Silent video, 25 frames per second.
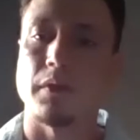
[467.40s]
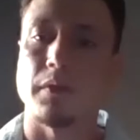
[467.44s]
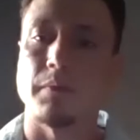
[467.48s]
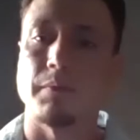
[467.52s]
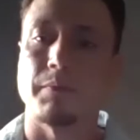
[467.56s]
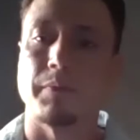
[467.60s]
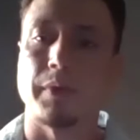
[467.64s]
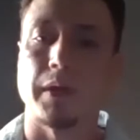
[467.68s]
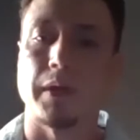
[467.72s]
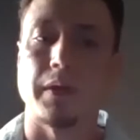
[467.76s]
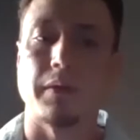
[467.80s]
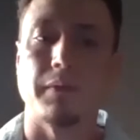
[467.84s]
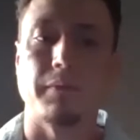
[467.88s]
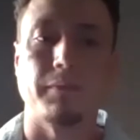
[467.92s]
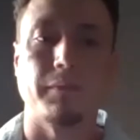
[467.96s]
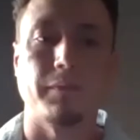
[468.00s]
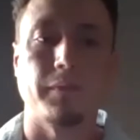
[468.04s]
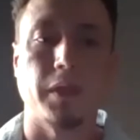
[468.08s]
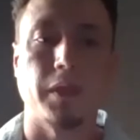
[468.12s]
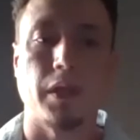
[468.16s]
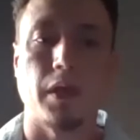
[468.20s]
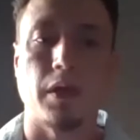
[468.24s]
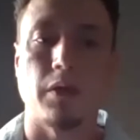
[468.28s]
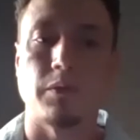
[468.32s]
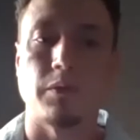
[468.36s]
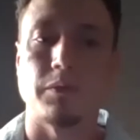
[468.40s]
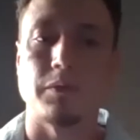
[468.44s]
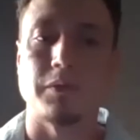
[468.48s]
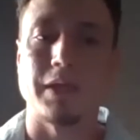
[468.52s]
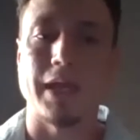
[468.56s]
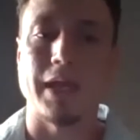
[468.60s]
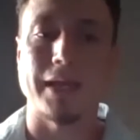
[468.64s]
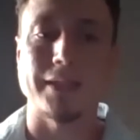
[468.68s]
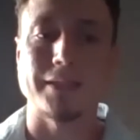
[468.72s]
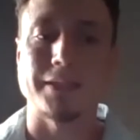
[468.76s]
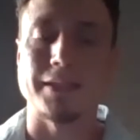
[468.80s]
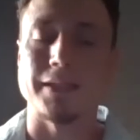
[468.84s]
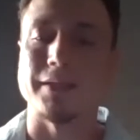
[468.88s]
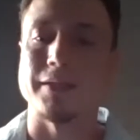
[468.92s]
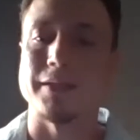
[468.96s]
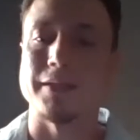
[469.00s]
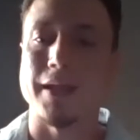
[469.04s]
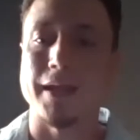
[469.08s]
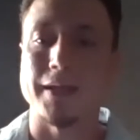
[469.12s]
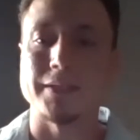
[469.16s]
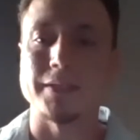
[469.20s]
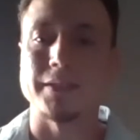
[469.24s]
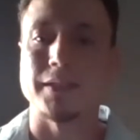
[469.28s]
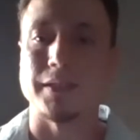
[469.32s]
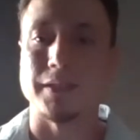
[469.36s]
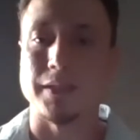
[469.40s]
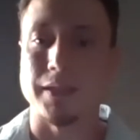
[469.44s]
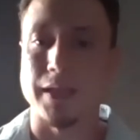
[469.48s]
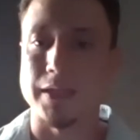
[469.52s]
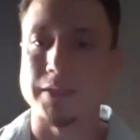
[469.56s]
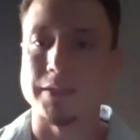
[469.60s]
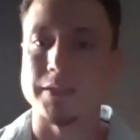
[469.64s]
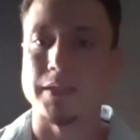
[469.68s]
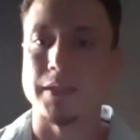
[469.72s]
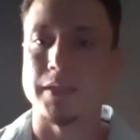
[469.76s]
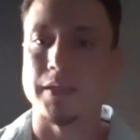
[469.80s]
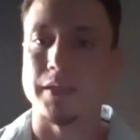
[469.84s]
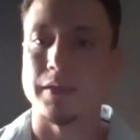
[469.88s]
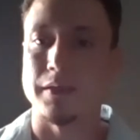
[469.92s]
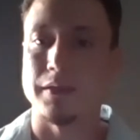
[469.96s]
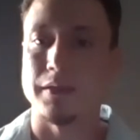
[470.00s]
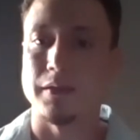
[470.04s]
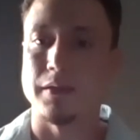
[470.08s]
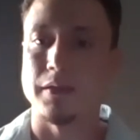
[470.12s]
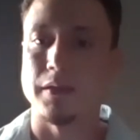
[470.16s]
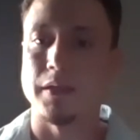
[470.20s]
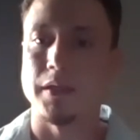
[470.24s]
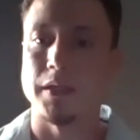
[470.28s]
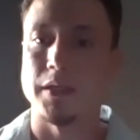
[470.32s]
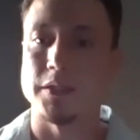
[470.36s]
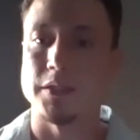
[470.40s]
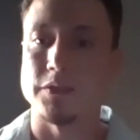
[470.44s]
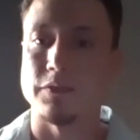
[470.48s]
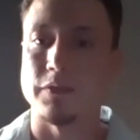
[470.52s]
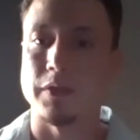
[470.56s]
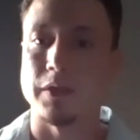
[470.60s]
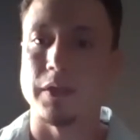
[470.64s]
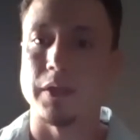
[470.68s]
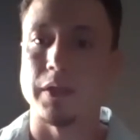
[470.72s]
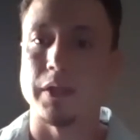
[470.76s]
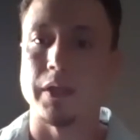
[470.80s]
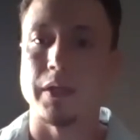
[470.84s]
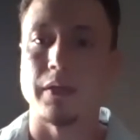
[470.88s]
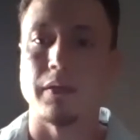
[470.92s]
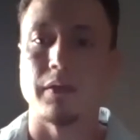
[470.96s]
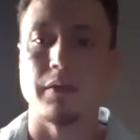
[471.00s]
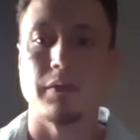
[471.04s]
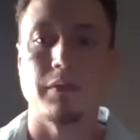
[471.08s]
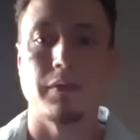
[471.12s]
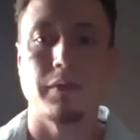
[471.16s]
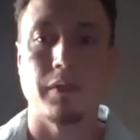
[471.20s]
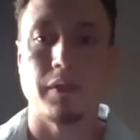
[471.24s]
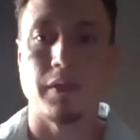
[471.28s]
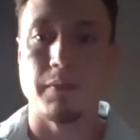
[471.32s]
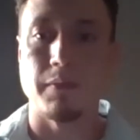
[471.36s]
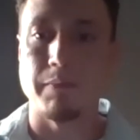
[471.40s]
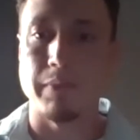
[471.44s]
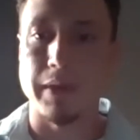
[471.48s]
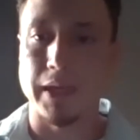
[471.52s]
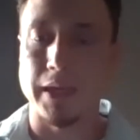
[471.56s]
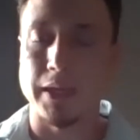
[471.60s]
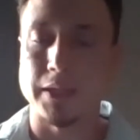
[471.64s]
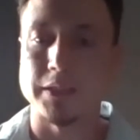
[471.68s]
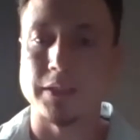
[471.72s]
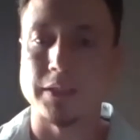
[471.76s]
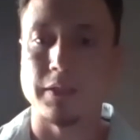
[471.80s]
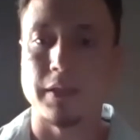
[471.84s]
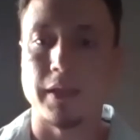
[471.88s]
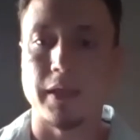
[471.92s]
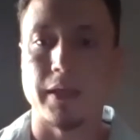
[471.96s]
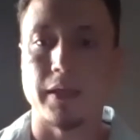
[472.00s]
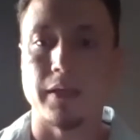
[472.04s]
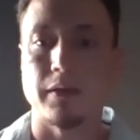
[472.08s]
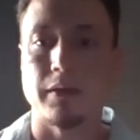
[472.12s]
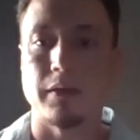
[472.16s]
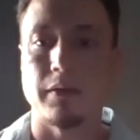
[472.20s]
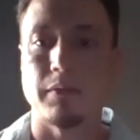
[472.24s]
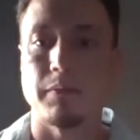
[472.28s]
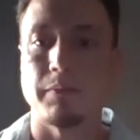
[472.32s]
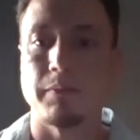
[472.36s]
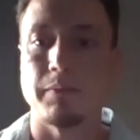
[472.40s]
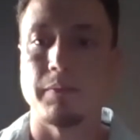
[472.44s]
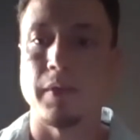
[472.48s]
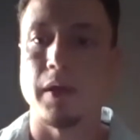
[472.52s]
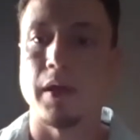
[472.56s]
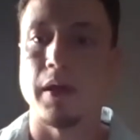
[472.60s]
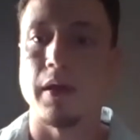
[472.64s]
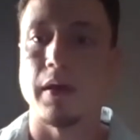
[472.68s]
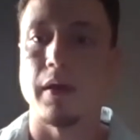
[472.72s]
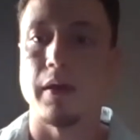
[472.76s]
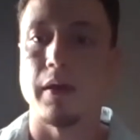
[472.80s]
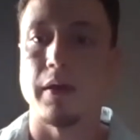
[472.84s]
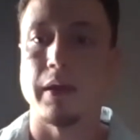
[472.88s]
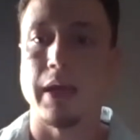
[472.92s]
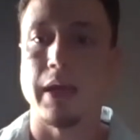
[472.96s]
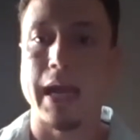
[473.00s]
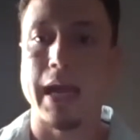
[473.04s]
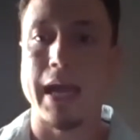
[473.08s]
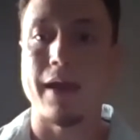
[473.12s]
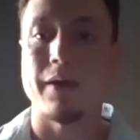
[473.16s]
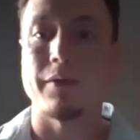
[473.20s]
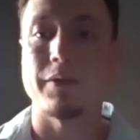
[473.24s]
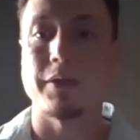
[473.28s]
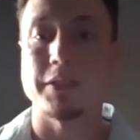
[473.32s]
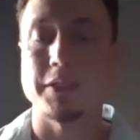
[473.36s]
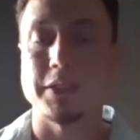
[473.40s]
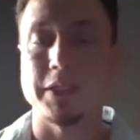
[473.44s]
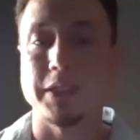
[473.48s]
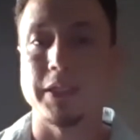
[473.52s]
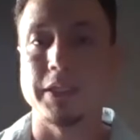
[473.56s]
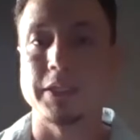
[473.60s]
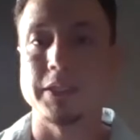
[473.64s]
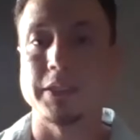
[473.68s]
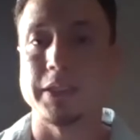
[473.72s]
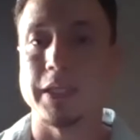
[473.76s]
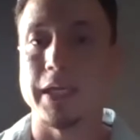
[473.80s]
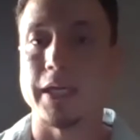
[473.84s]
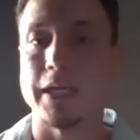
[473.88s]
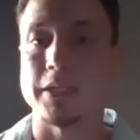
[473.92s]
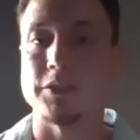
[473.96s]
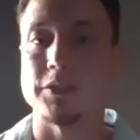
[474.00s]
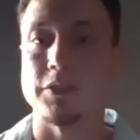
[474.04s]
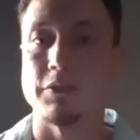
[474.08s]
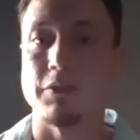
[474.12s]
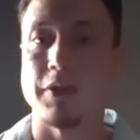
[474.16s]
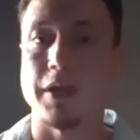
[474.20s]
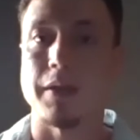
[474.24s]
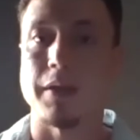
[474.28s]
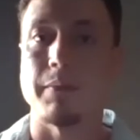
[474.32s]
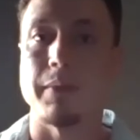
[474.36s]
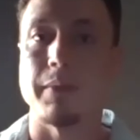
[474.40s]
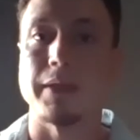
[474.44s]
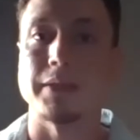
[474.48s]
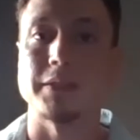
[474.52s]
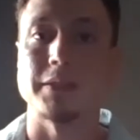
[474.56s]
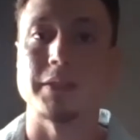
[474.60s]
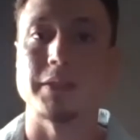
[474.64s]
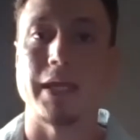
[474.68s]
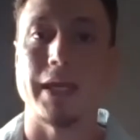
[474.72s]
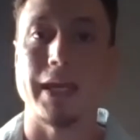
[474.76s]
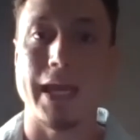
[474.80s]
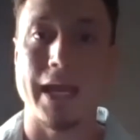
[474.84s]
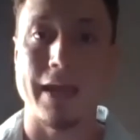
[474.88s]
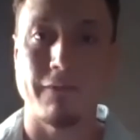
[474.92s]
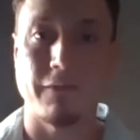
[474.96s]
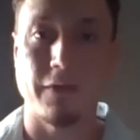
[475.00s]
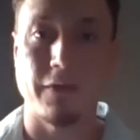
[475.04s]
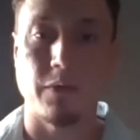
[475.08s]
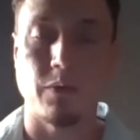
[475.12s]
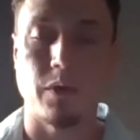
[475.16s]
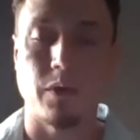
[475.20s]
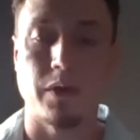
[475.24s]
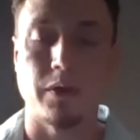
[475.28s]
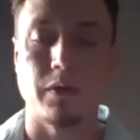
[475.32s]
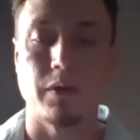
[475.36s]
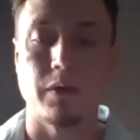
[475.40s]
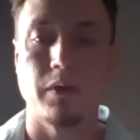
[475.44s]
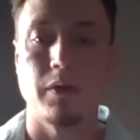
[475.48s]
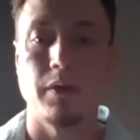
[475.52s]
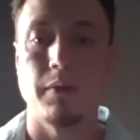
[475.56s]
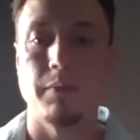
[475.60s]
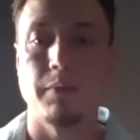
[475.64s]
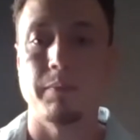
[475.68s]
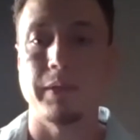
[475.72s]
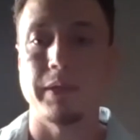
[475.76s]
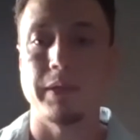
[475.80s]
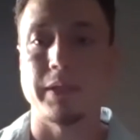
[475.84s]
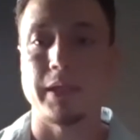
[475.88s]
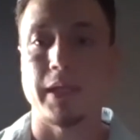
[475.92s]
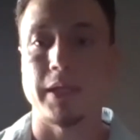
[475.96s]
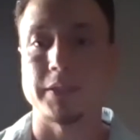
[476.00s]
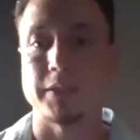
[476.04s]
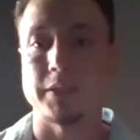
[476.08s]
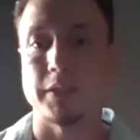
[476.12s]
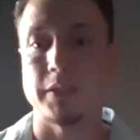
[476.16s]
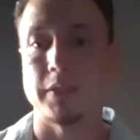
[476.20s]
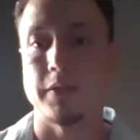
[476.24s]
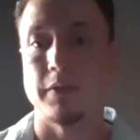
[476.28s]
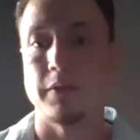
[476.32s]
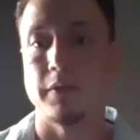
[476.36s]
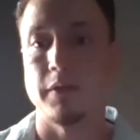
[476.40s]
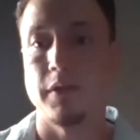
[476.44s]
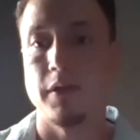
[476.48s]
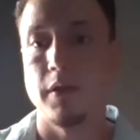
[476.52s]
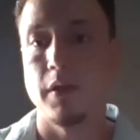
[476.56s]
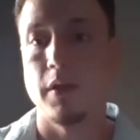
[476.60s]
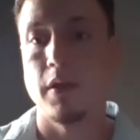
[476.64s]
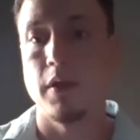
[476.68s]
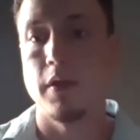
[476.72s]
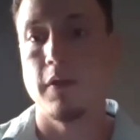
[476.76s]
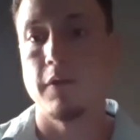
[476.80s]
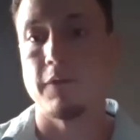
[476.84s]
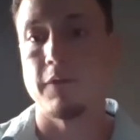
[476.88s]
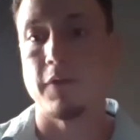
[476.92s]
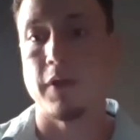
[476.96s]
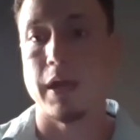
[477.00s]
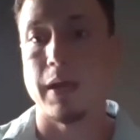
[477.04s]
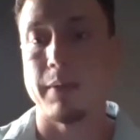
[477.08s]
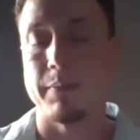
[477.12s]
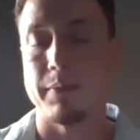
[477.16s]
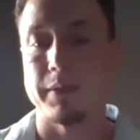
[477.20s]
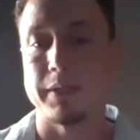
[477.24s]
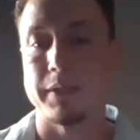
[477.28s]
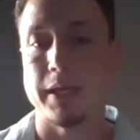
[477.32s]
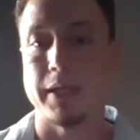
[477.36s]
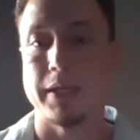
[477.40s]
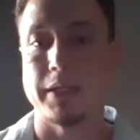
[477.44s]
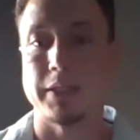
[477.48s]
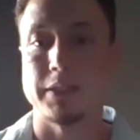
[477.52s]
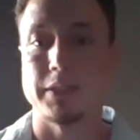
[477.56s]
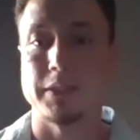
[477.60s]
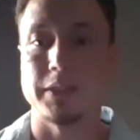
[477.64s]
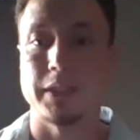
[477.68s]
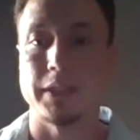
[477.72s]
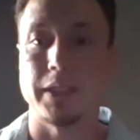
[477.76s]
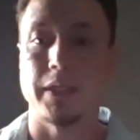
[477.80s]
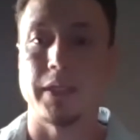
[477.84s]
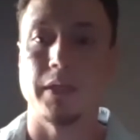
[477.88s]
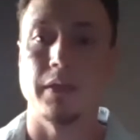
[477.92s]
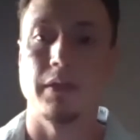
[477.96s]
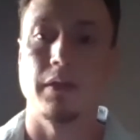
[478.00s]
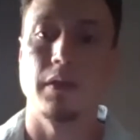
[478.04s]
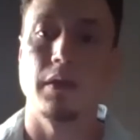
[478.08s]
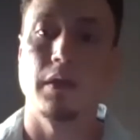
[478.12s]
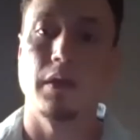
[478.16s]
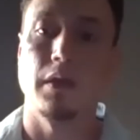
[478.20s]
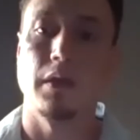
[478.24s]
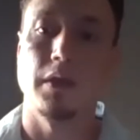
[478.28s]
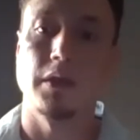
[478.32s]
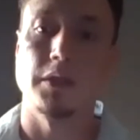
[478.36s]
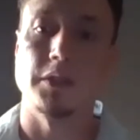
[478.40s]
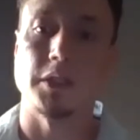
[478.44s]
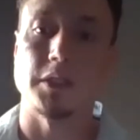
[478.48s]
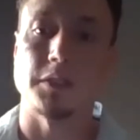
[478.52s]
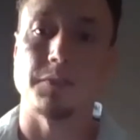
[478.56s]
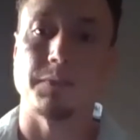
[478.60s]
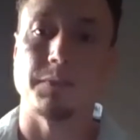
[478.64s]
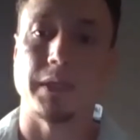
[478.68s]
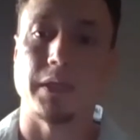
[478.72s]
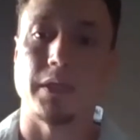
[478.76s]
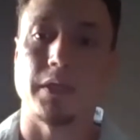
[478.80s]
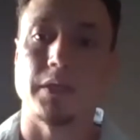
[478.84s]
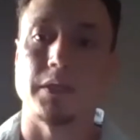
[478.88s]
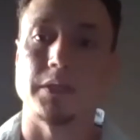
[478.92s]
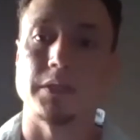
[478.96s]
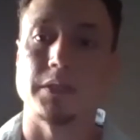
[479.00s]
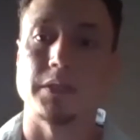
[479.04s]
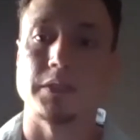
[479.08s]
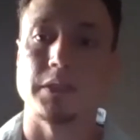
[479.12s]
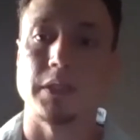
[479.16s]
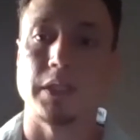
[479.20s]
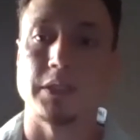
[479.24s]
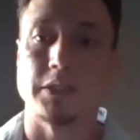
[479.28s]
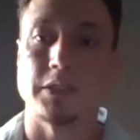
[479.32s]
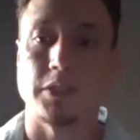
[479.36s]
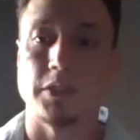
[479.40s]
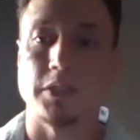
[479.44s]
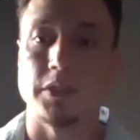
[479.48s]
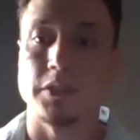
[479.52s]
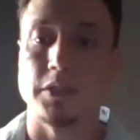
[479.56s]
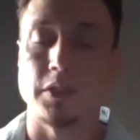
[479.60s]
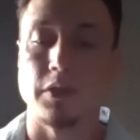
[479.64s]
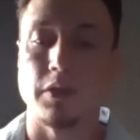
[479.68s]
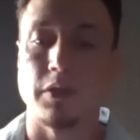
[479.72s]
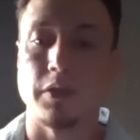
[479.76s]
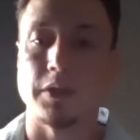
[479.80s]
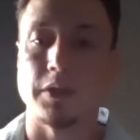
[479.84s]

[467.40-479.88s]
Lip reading: But testing is really the biggest thing. Now the CDC actually recommends that everyone be tested for hepatitis C, just because it's good to know your